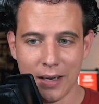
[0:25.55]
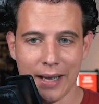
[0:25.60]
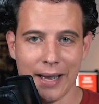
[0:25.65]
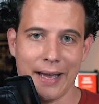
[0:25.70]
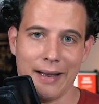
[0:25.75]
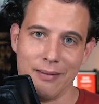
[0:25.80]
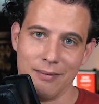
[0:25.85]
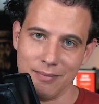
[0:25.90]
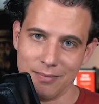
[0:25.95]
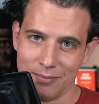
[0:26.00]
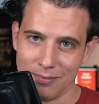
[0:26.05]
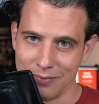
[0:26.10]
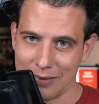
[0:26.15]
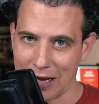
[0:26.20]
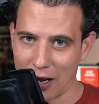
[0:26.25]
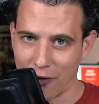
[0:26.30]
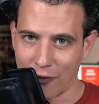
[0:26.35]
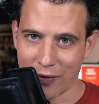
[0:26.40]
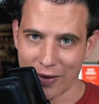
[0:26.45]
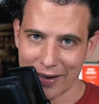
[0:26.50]
and
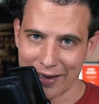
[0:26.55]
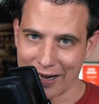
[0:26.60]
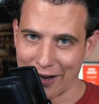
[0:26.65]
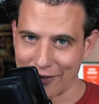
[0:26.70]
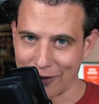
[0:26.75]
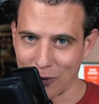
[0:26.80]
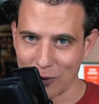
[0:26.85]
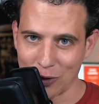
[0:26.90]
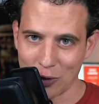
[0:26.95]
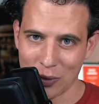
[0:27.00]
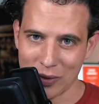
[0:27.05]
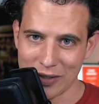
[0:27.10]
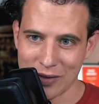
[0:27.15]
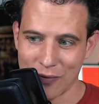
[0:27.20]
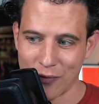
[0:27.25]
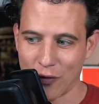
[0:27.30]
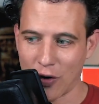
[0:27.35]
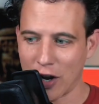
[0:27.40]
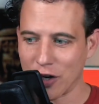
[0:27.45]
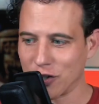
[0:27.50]
now finding out they were doing
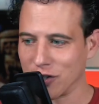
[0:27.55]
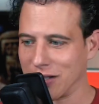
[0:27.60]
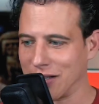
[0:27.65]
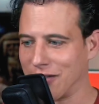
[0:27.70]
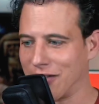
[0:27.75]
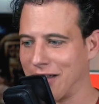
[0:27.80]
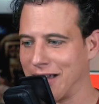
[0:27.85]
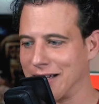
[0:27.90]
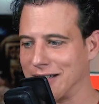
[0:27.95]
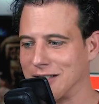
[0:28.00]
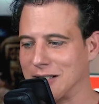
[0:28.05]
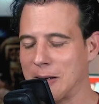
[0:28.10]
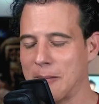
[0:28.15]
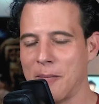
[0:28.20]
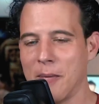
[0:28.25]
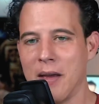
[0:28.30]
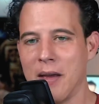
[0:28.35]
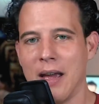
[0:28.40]
some fraudulent things.